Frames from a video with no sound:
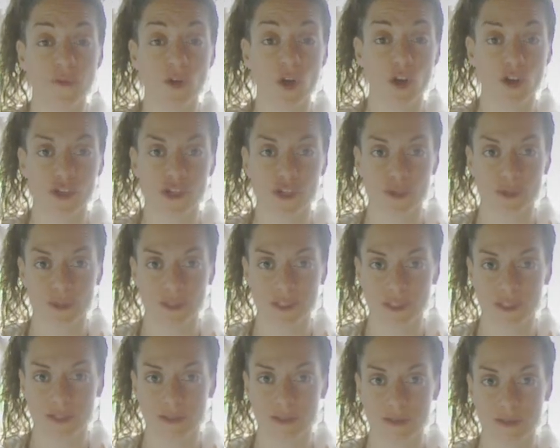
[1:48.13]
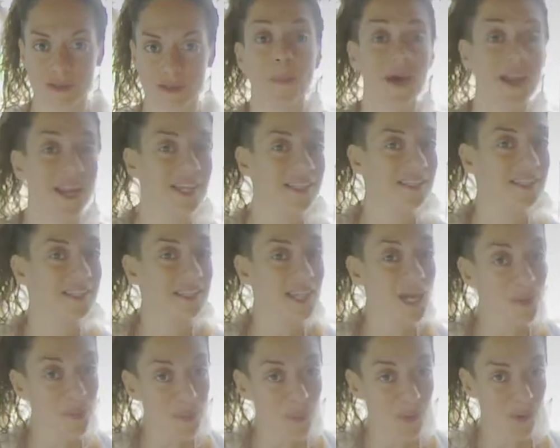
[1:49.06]
consciousness. But at
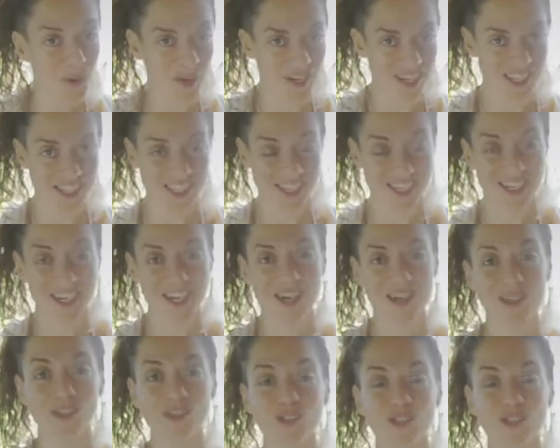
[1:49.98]
some point, the